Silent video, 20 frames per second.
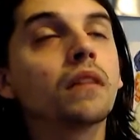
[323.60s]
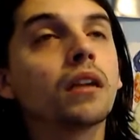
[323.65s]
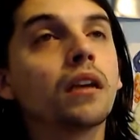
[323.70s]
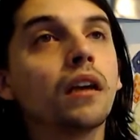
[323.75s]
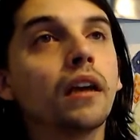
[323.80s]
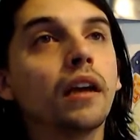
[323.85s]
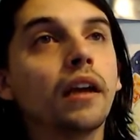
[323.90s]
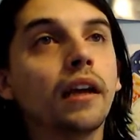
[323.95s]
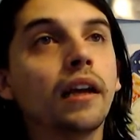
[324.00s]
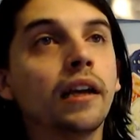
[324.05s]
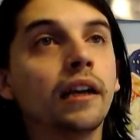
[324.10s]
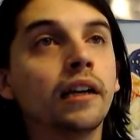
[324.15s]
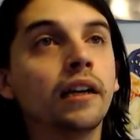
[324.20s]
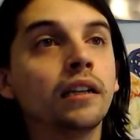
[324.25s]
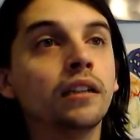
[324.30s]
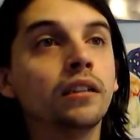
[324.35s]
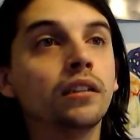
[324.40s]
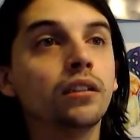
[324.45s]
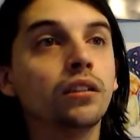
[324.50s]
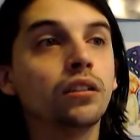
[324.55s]

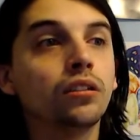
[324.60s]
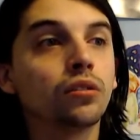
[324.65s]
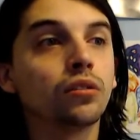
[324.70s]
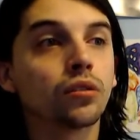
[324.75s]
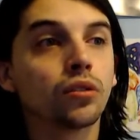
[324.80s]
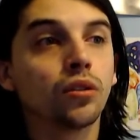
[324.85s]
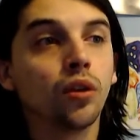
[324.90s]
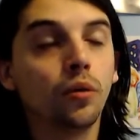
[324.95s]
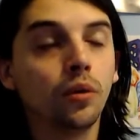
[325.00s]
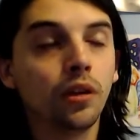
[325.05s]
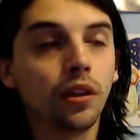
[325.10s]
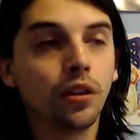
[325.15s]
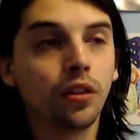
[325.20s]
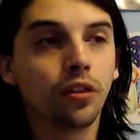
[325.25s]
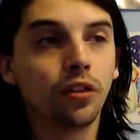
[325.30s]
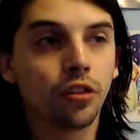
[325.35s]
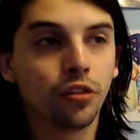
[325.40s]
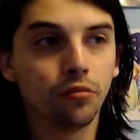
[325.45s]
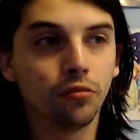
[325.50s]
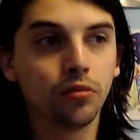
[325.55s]
and you're going
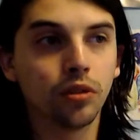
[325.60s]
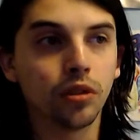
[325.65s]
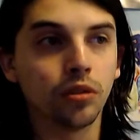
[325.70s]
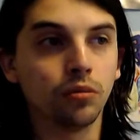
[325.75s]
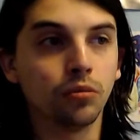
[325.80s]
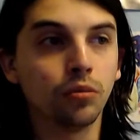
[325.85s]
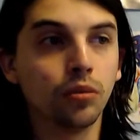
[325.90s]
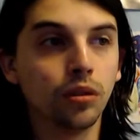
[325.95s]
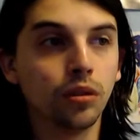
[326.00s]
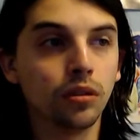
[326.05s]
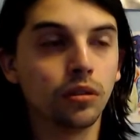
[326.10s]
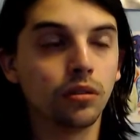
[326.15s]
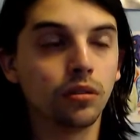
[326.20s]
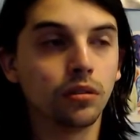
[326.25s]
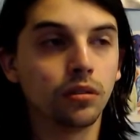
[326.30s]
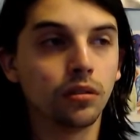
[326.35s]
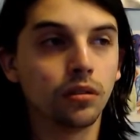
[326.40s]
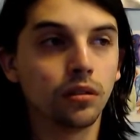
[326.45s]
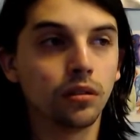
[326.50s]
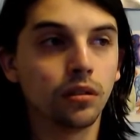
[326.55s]
through,
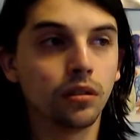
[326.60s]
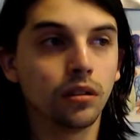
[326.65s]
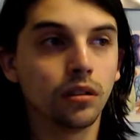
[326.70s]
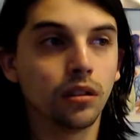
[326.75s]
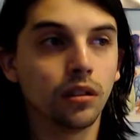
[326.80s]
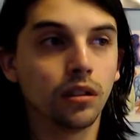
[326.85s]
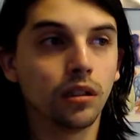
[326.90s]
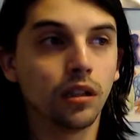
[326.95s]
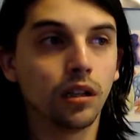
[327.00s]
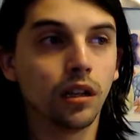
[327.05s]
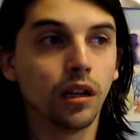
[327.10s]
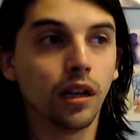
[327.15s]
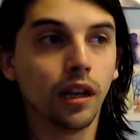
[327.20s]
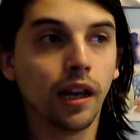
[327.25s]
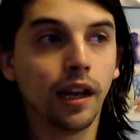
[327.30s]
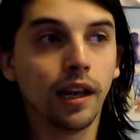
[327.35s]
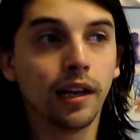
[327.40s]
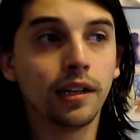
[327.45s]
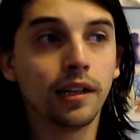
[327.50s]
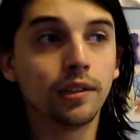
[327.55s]

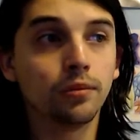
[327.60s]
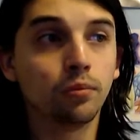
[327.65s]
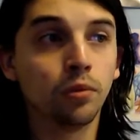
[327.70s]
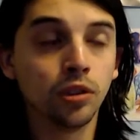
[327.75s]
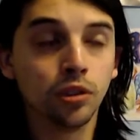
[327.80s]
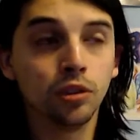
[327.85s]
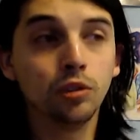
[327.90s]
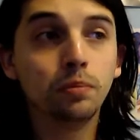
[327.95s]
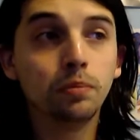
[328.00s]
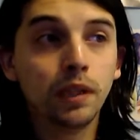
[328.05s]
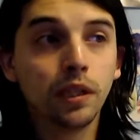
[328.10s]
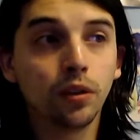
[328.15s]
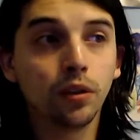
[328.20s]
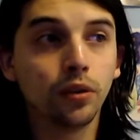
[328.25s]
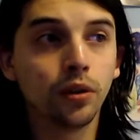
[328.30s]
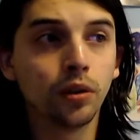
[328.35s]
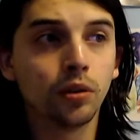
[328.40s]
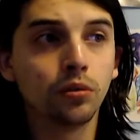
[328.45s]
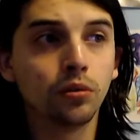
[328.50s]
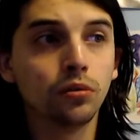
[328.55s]
and once you beat all
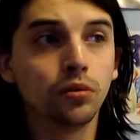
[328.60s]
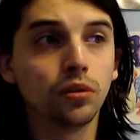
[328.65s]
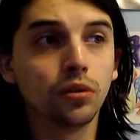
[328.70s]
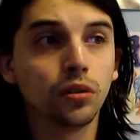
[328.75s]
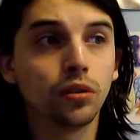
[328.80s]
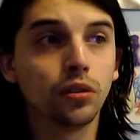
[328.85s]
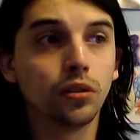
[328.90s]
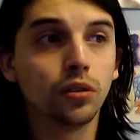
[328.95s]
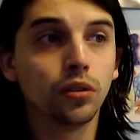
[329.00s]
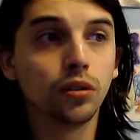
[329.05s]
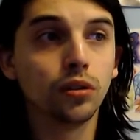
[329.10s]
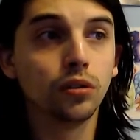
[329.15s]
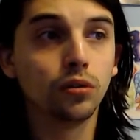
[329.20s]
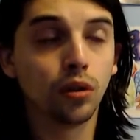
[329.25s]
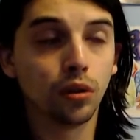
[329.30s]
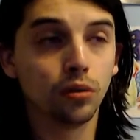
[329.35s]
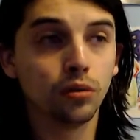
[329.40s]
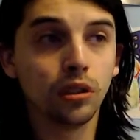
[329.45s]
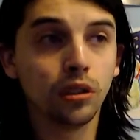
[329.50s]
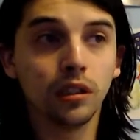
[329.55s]
those, you go
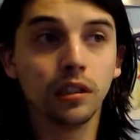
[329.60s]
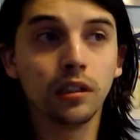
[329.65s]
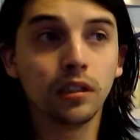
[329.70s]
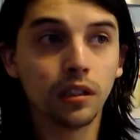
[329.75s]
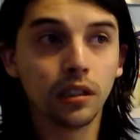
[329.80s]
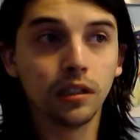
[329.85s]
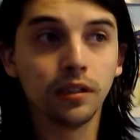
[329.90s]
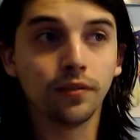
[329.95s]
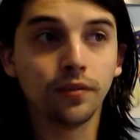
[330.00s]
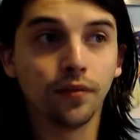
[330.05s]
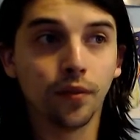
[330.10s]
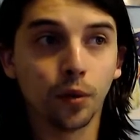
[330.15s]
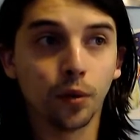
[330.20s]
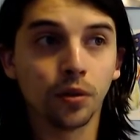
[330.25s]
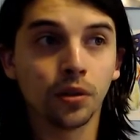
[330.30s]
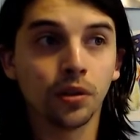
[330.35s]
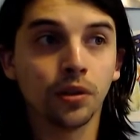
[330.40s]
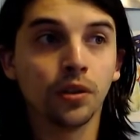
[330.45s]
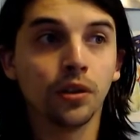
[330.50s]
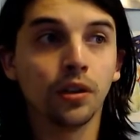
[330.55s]
to the Elite
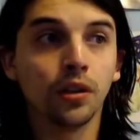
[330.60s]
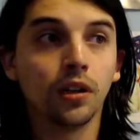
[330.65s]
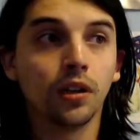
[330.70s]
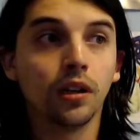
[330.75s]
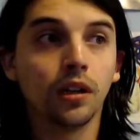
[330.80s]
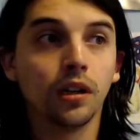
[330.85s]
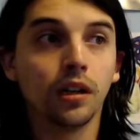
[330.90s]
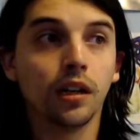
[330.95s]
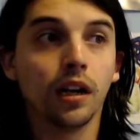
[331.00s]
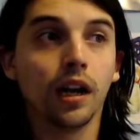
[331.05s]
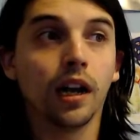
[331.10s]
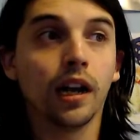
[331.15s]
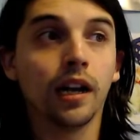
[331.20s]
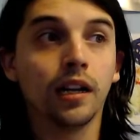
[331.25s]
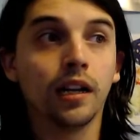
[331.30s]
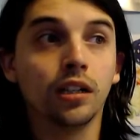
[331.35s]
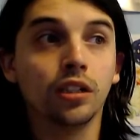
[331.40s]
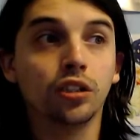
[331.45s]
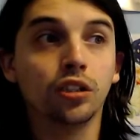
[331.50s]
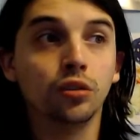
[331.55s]
Four,
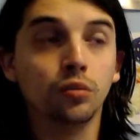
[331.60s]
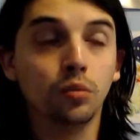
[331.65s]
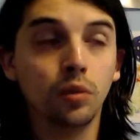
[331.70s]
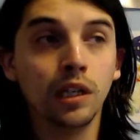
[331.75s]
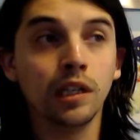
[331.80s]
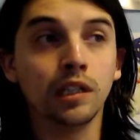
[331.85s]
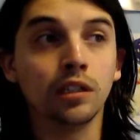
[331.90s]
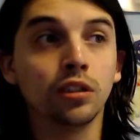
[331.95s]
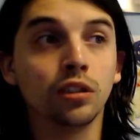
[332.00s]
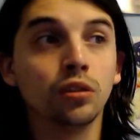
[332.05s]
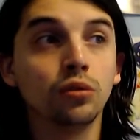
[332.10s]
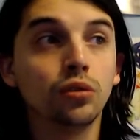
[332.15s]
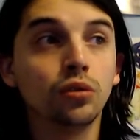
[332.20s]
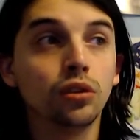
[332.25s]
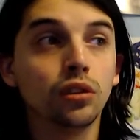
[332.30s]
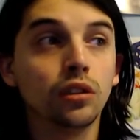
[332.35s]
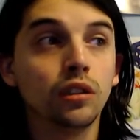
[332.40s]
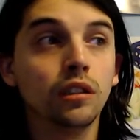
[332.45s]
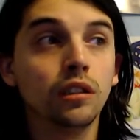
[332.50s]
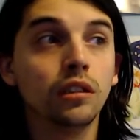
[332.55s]
and you win,
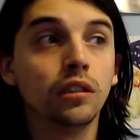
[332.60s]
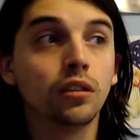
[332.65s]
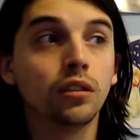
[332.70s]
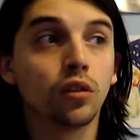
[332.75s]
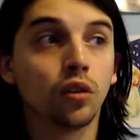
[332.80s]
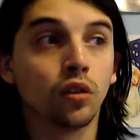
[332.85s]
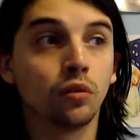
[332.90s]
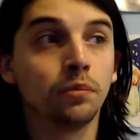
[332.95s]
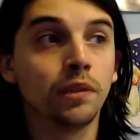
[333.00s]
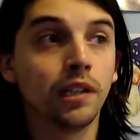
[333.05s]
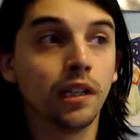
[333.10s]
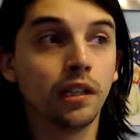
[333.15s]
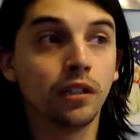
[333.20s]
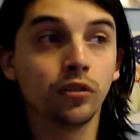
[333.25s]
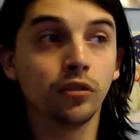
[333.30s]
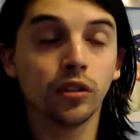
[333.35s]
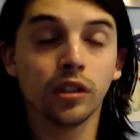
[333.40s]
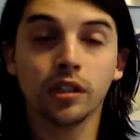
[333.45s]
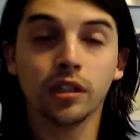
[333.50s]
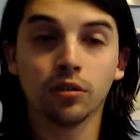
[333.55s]
usually culminating
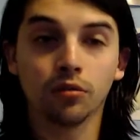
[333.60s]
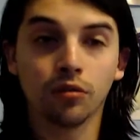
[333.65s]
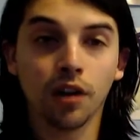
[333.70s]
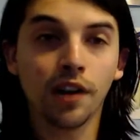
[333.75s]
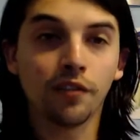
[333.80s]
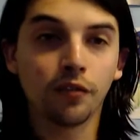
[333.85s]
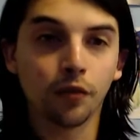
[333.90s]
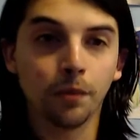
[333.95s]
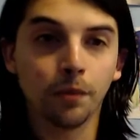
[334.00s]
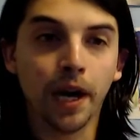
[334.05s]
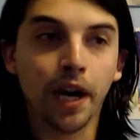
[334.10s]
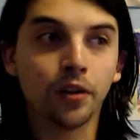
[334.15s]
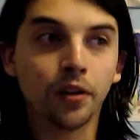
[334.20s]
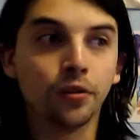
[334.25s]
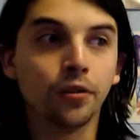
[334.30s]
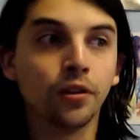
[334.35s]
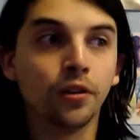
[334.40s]
in a rifle battle.